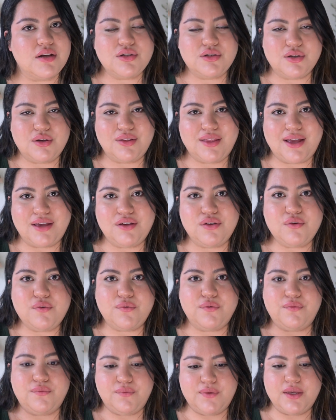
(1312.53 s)
so that you
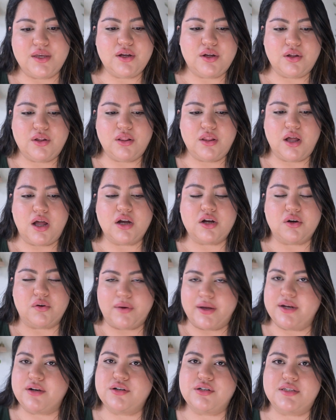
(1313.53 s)
feel a
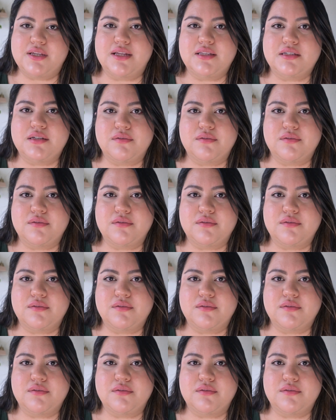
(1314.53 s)
greater sense